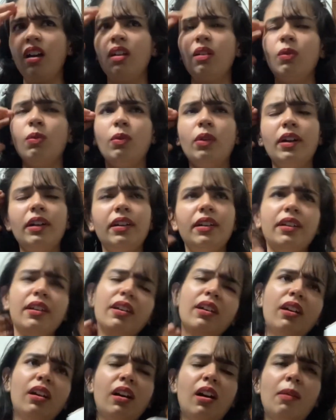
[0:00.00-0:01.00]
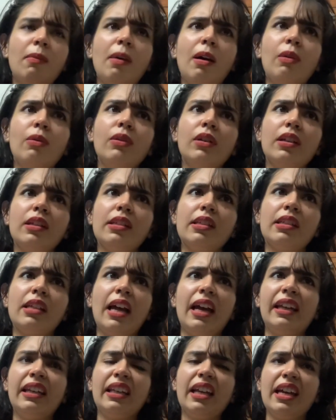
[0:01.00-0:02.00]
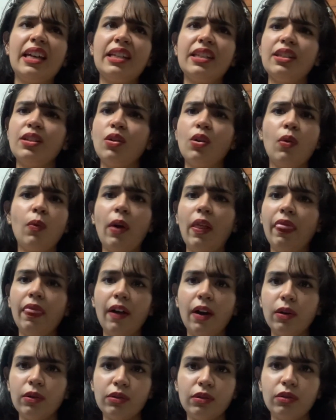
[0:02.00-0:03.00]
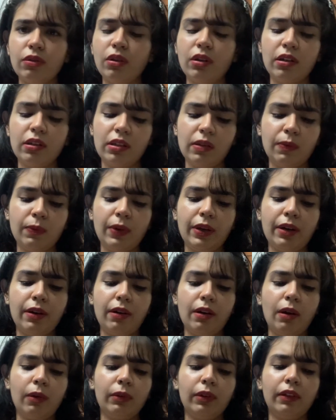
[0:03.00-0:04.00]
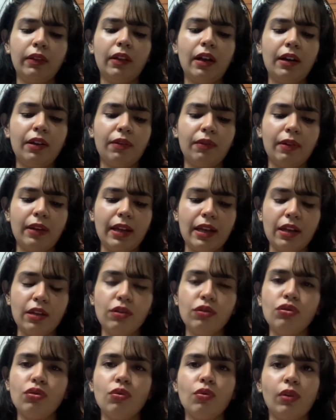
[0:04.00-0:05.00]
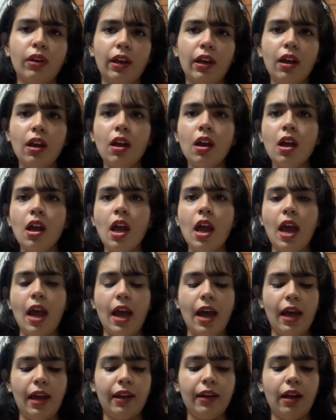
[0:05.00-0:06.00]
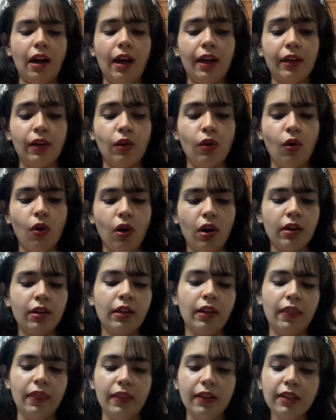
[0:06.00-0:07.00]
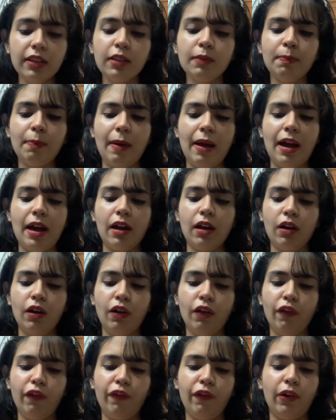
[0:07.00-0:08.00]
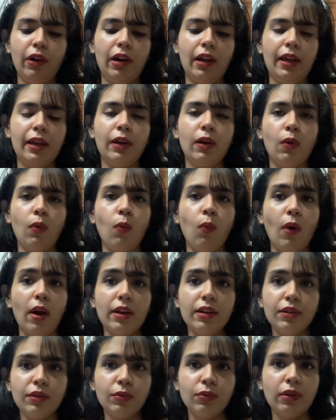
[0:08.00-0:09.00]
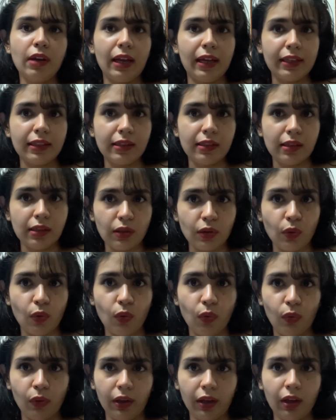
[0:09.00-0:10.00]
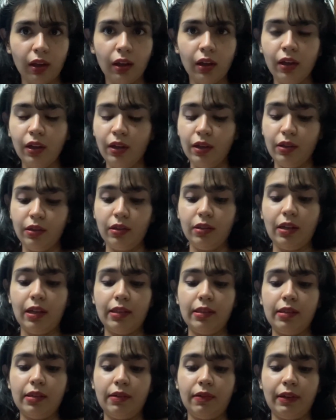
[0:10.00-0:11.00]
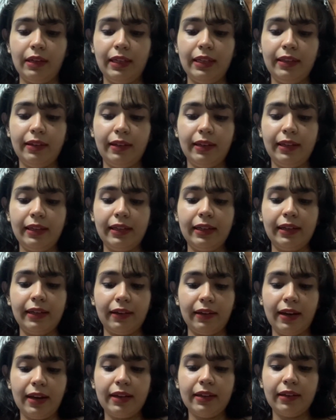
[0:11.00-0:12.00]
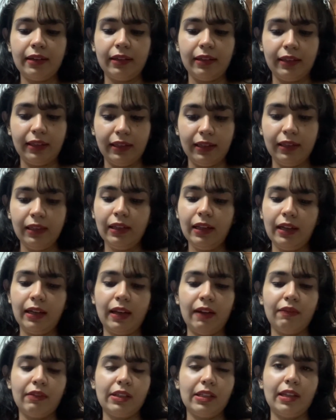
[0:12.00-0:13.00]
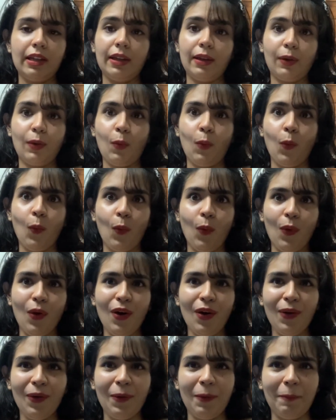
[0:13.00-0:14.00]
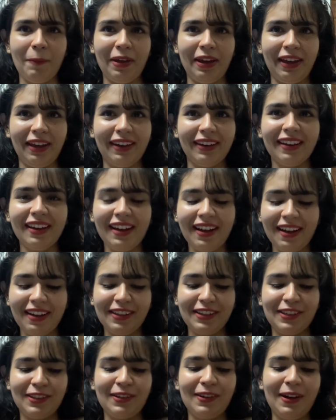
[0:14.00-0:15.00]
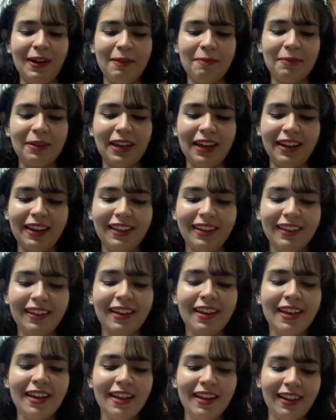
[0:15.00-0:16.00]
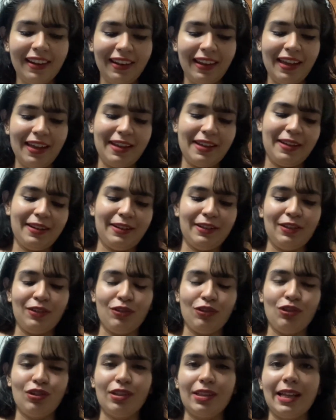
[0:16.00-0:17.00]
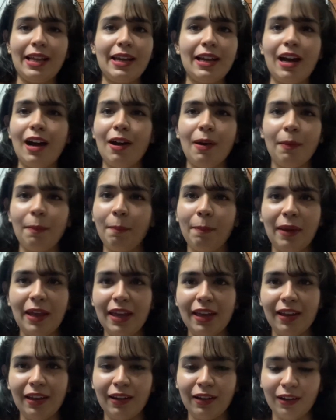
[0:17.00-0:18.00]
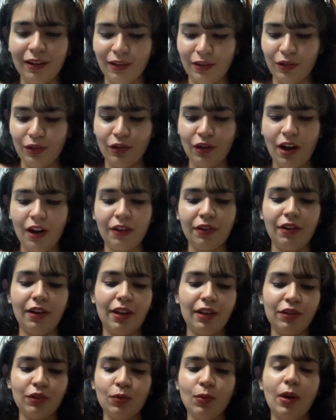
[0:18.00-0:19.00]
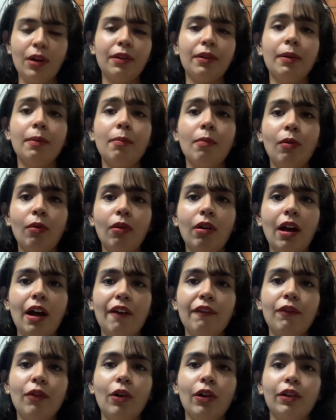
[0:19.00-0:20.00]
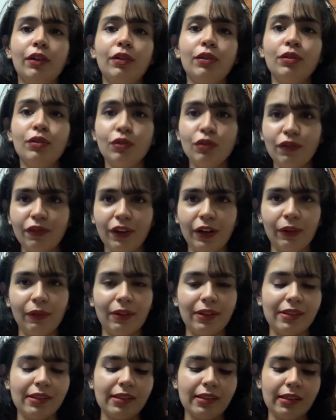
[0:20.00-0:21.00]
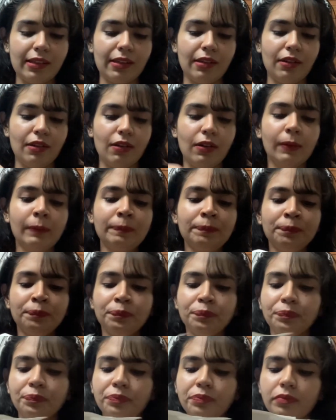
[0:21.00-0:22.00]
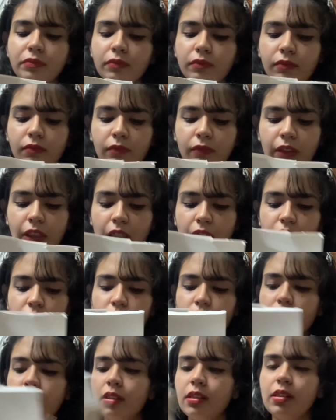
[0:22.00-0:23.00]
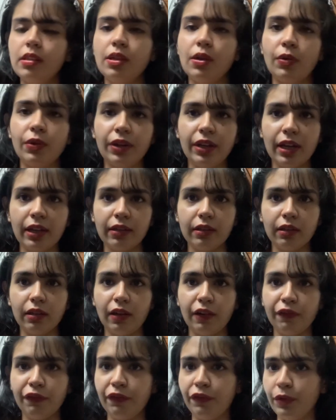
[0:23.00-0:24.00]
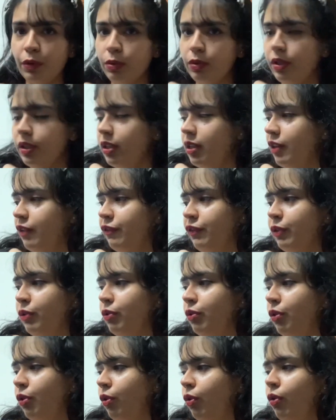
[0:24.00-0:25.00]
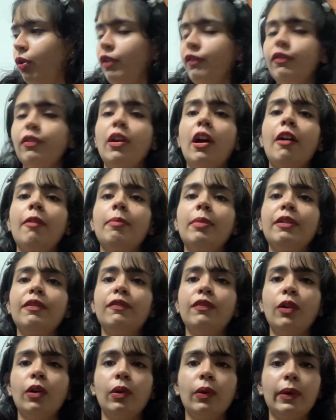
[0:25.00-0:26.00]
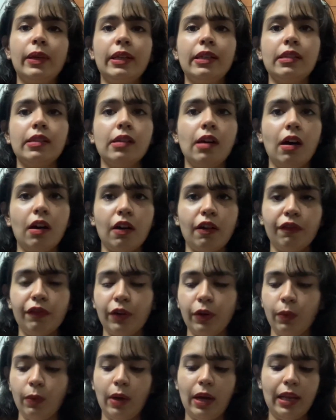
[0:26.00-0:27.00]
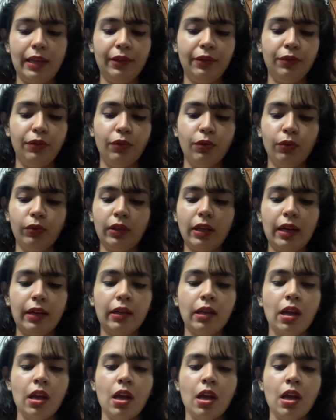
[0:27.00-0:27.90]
what amount is 990 or 1000 or somewhere around in that range. Okay, and I got this pack for like 1290. Okay, so that's a really great deal, and I was like, whoa man. So I'm getting like just like paying 100 and 200 more. I've got 2 fragrances in here. So this is the Oriental and Fruity. If you have been following Zara for a while, you know that